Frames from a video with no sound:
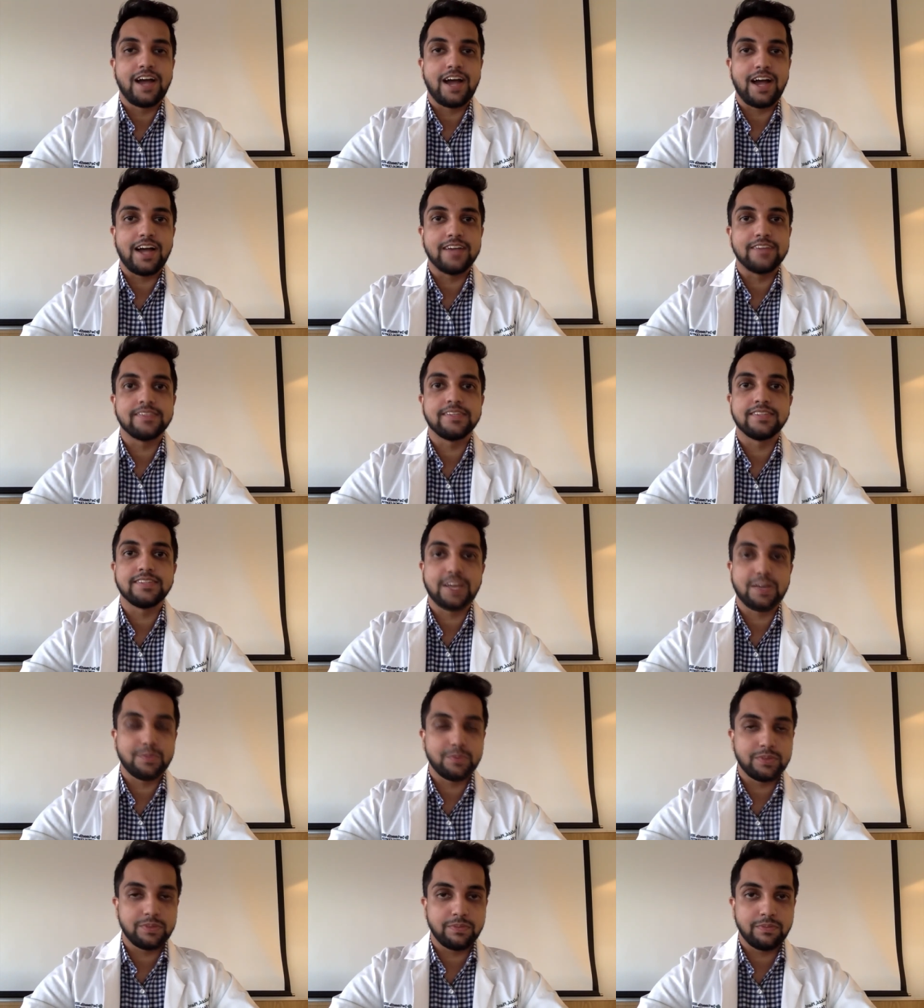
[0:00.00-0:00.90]
I sit
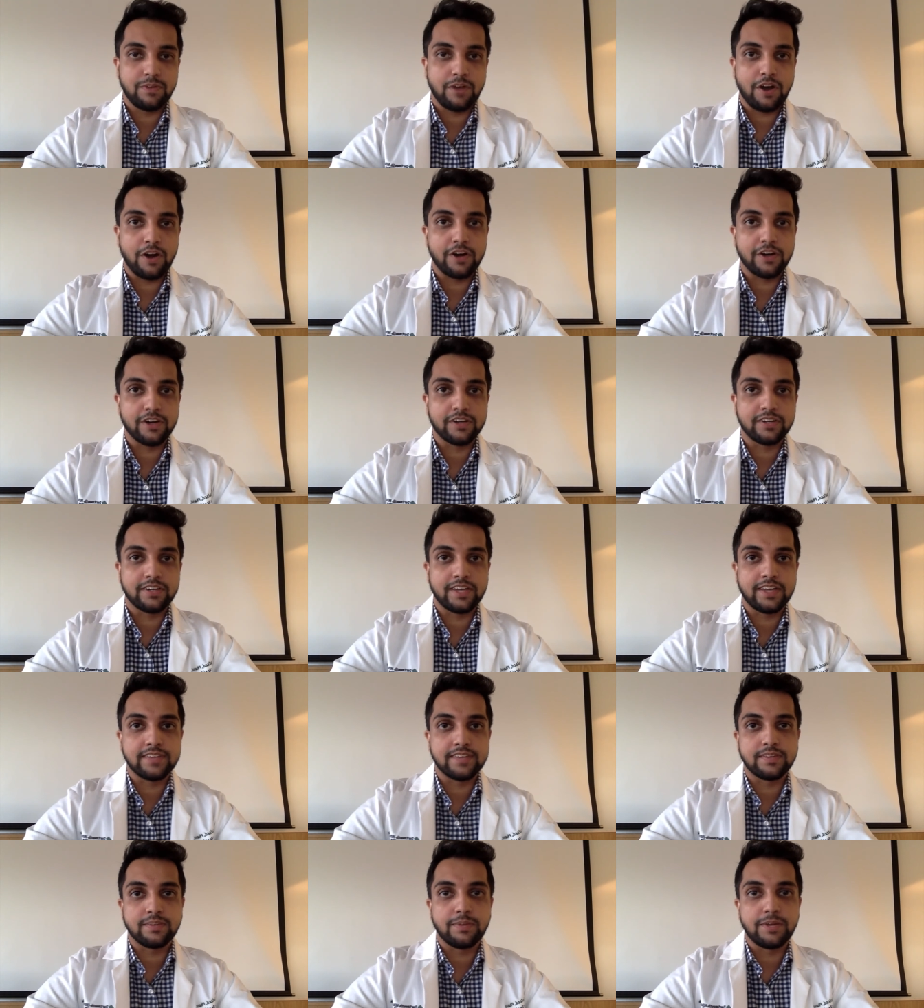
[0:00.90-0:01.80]
down with our
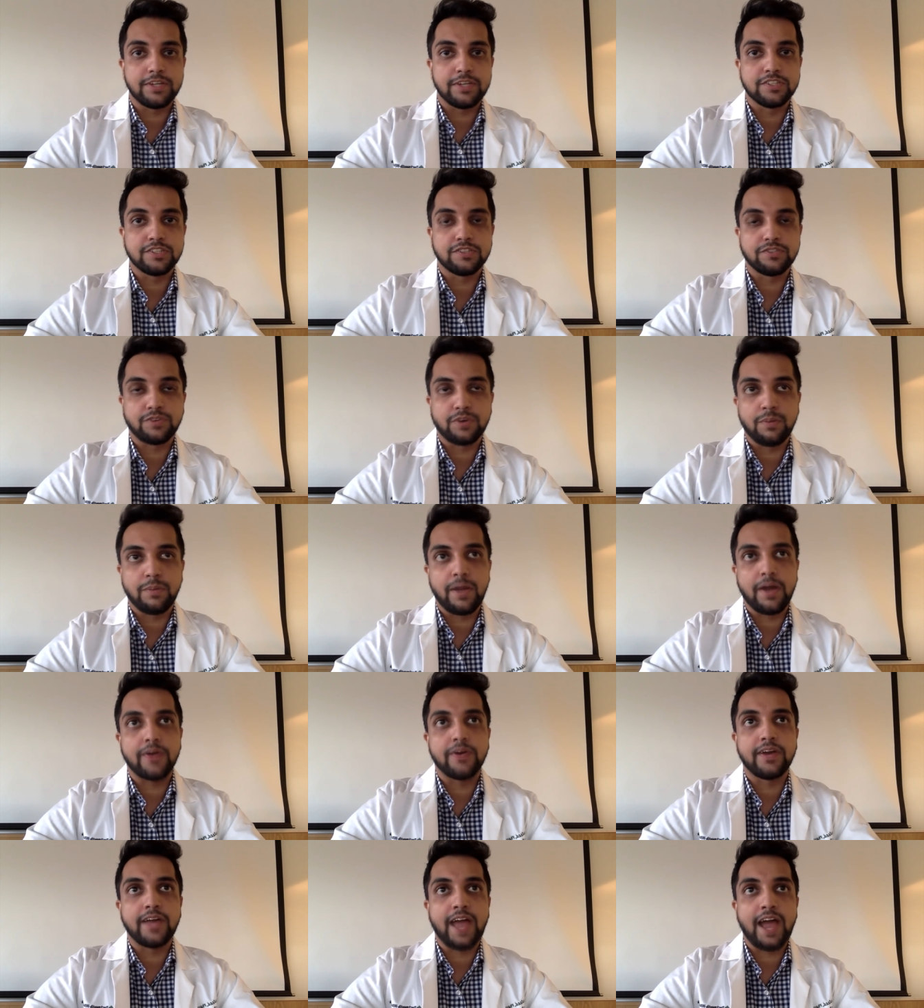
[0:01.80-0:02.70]
cancer patients for
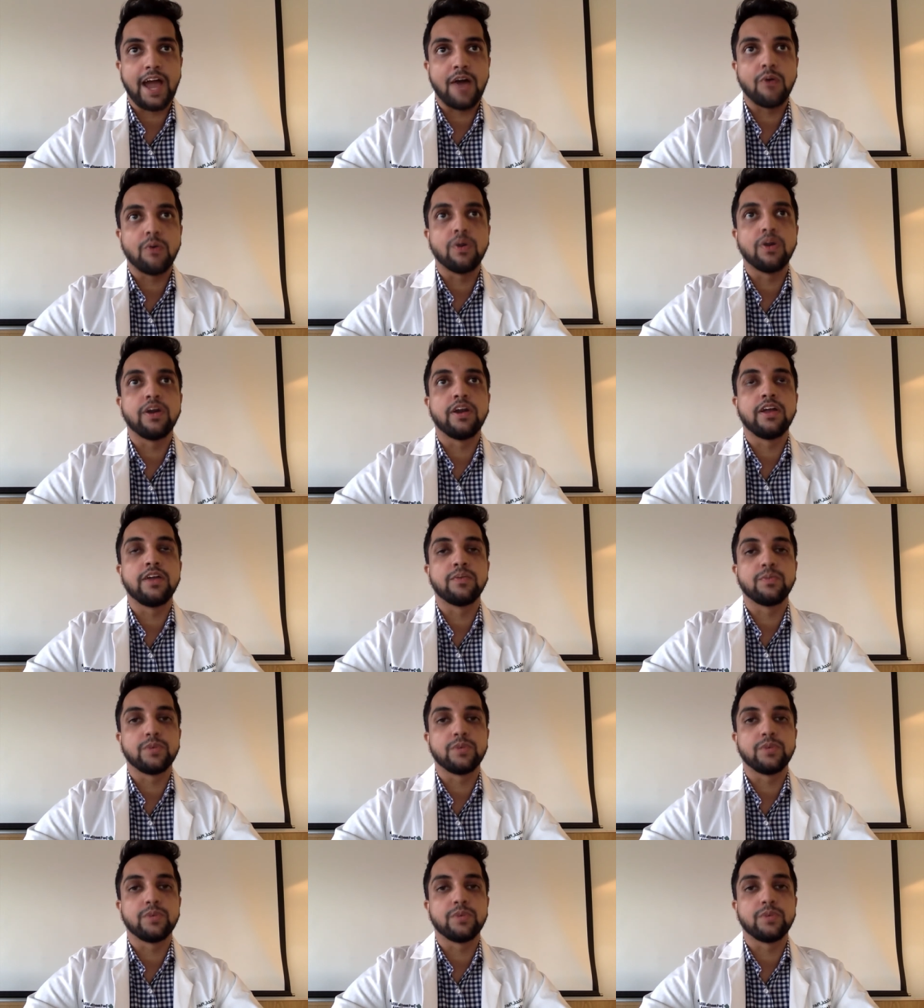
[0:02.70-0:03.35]
about an hour and